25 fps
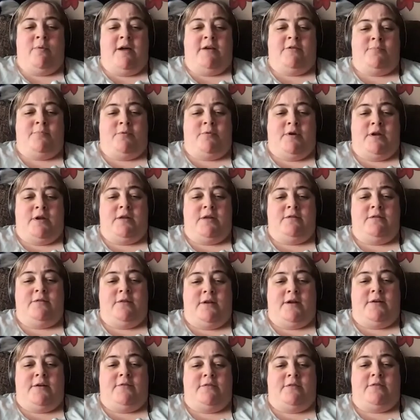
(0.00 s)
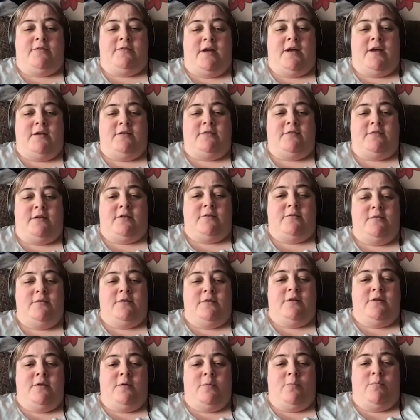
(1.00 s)
brilliant, I have to say. So
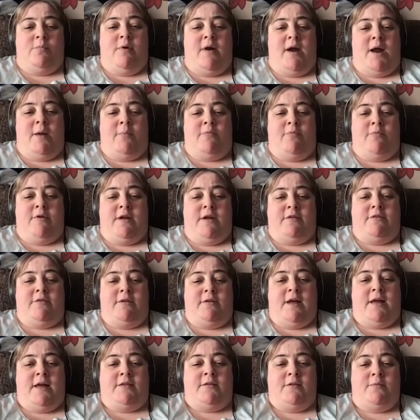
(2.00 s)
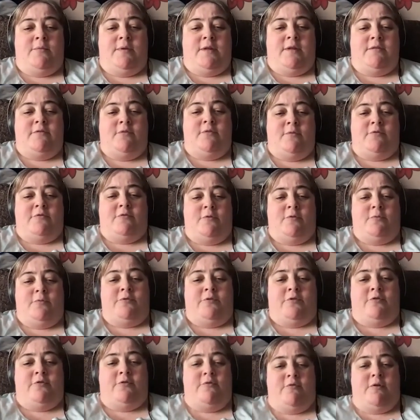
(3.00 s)
bribery to get them into some
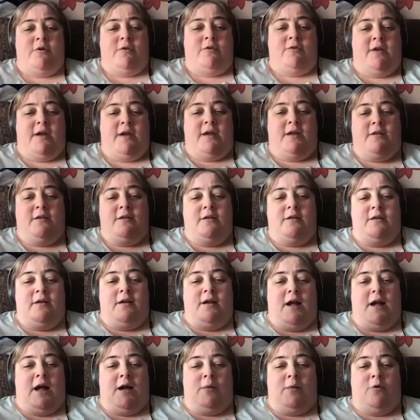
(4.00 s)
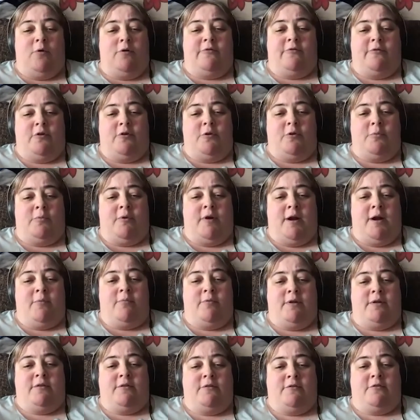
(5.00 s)
sort of routine. I'm all for
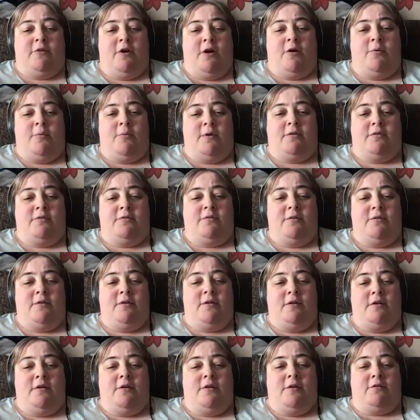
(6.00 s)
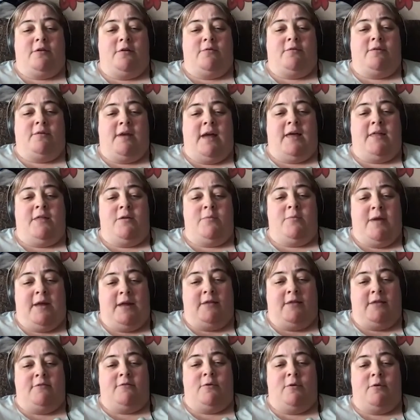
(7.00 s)
bribery to start with. So to get them
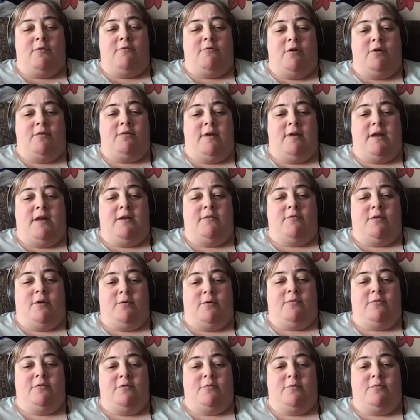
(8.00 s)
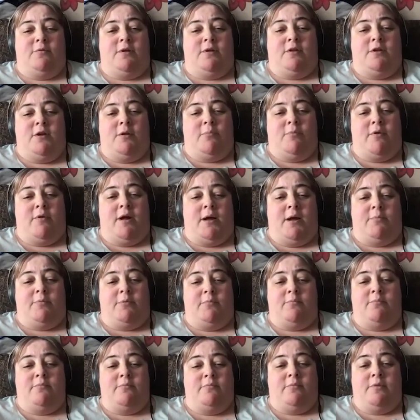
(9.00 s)
into a routine of doing something, you bribe
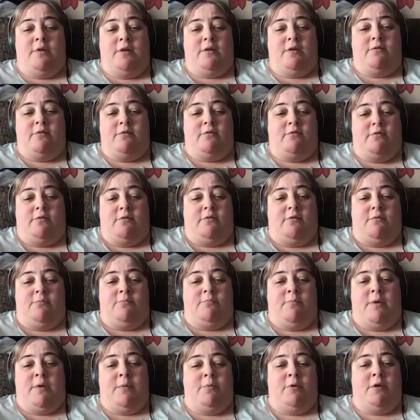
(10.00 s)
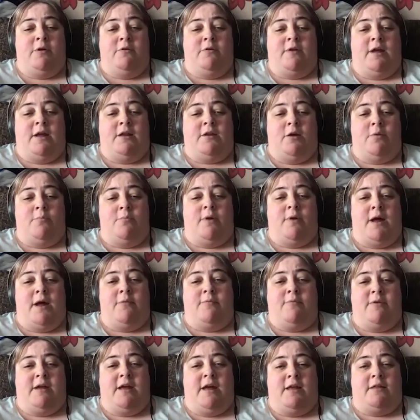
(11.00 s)
them. People who say don't bribe
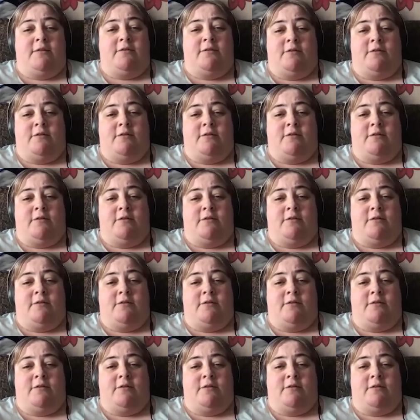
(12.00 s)
your kids, it's